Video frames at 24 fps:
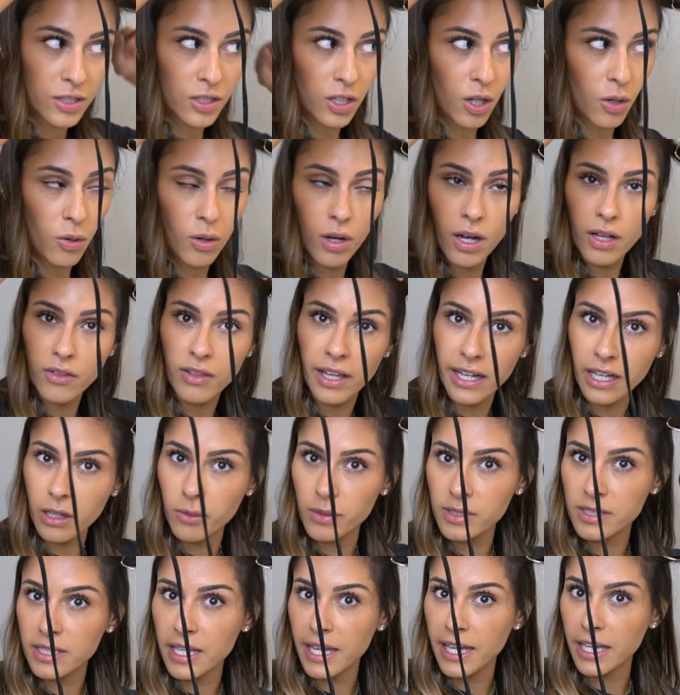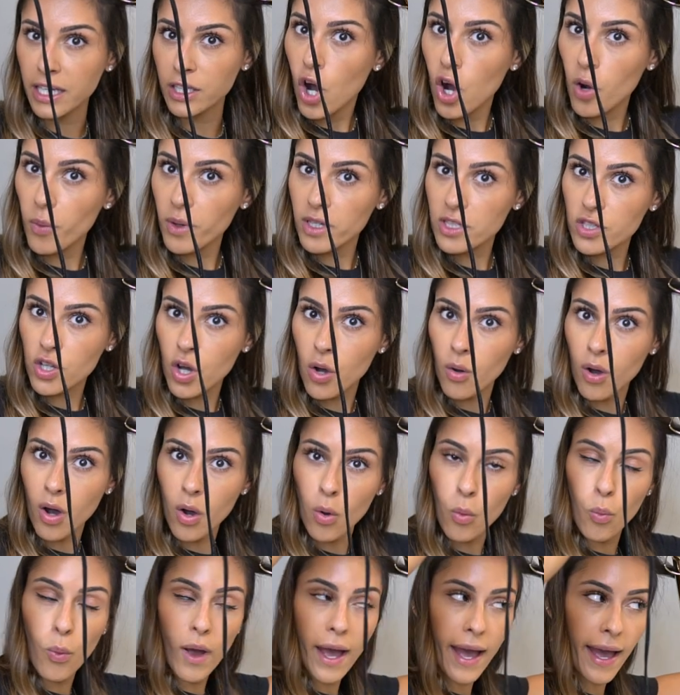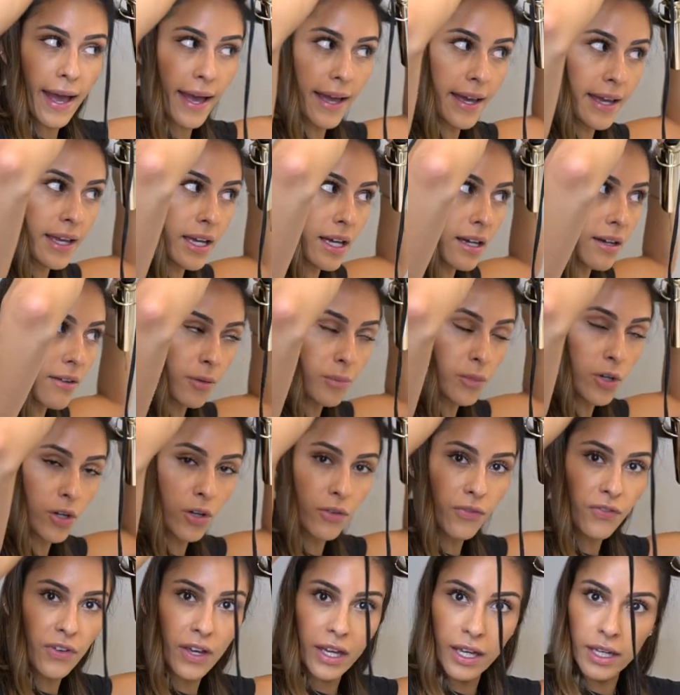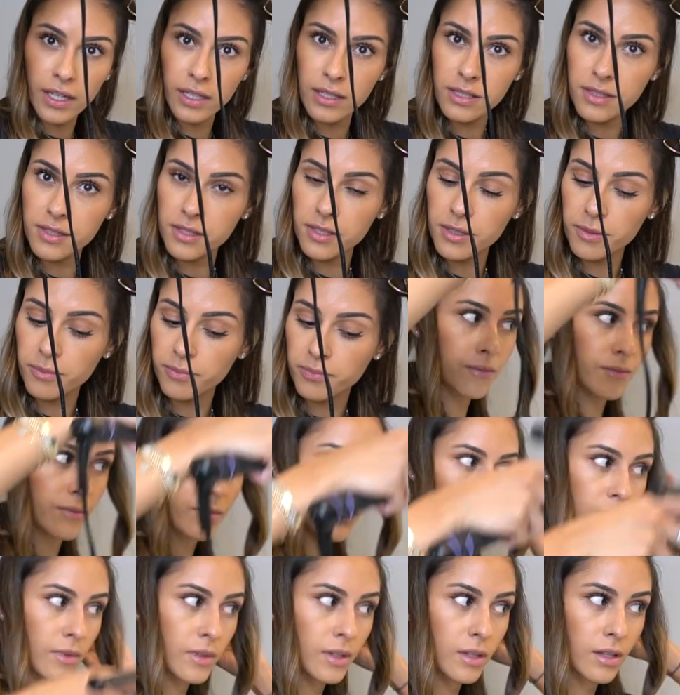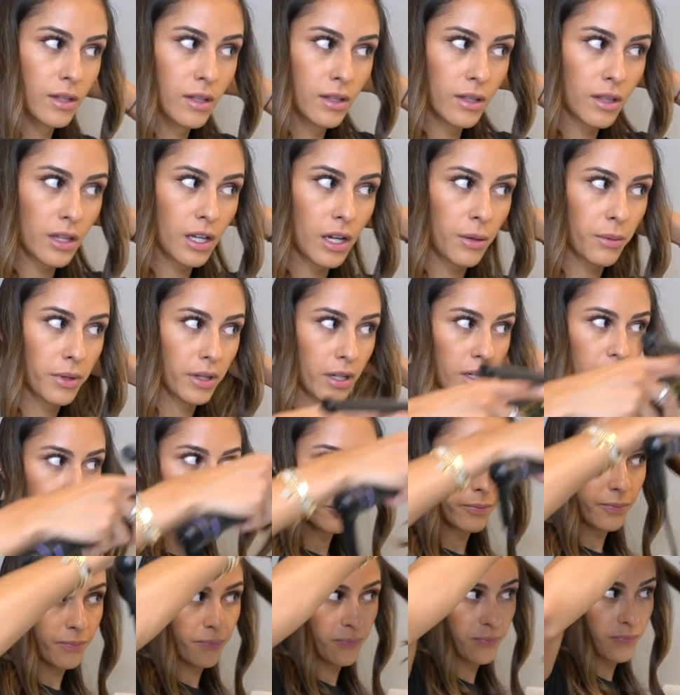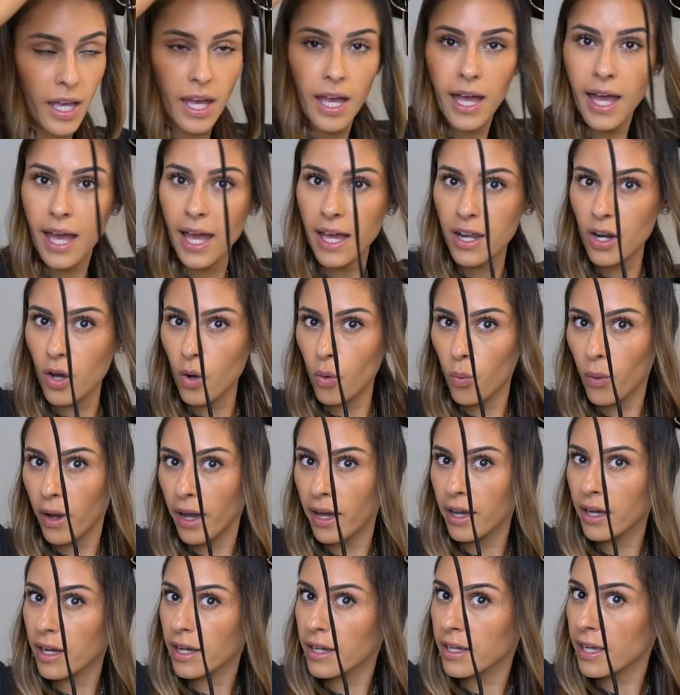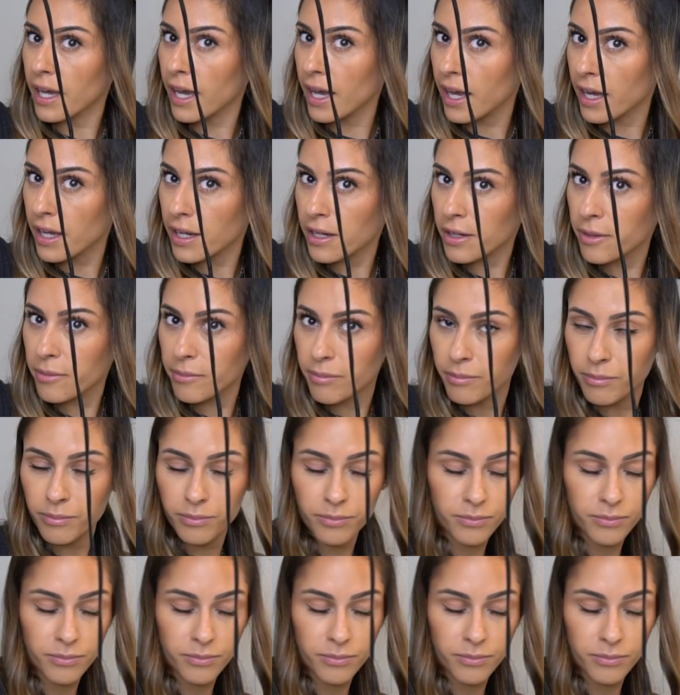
So like I was saying, always go away from your face. There we go. And away again.